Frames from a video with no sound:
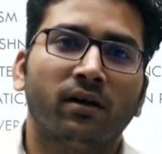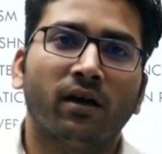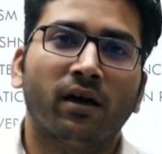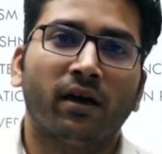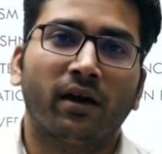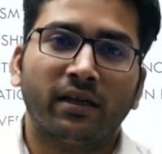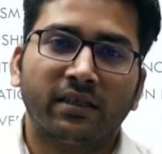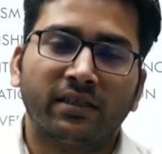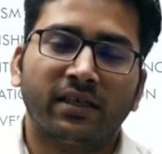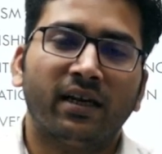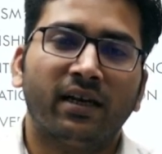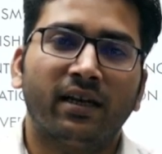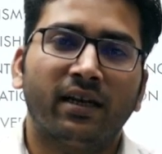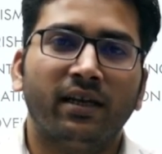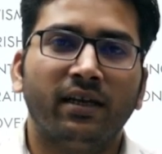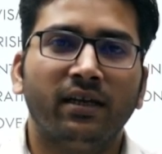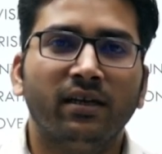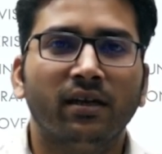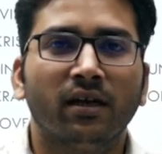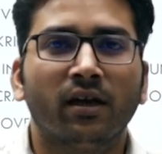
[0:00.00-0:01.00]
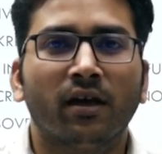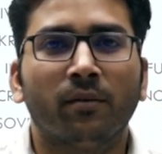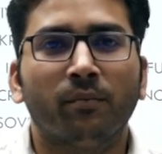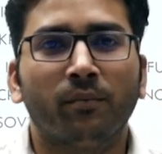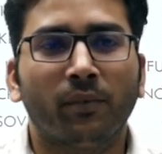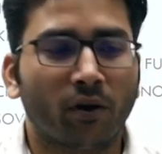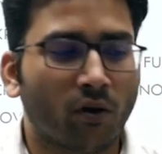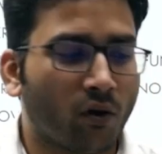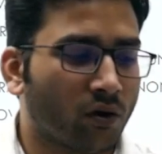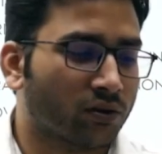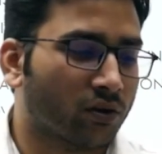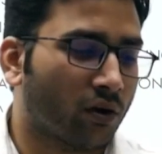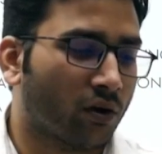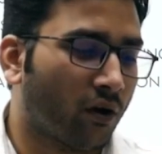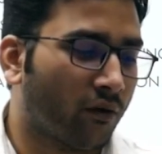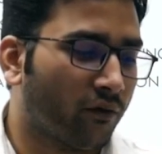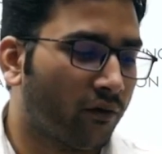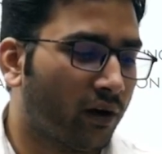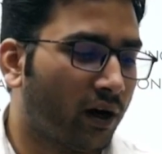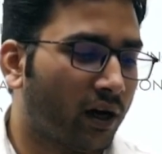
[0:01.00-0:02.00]
recently because
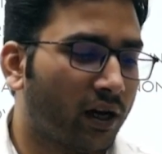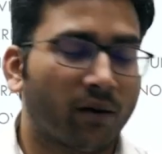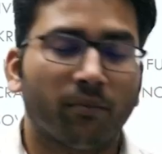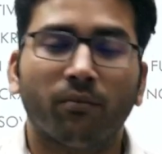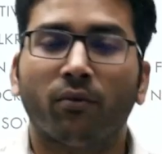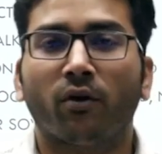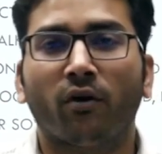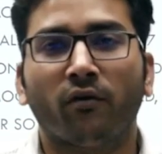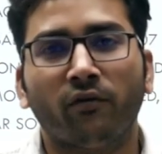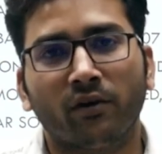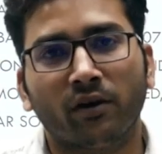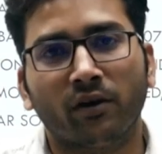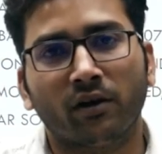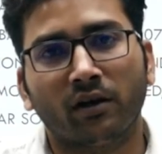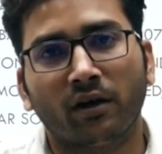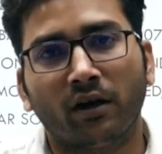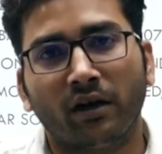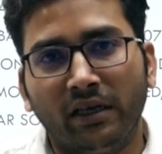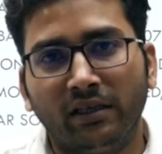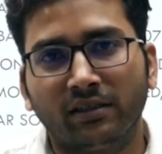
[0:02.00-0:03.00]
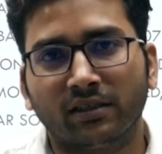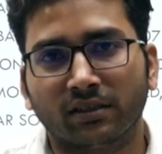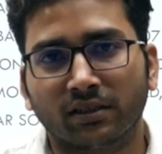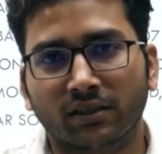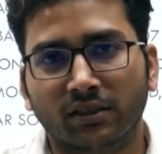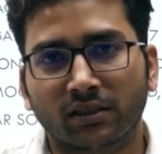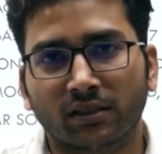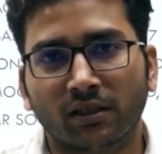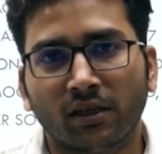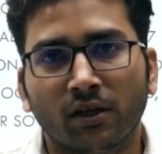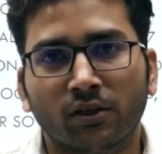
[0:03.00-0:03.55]
of a number of reasons.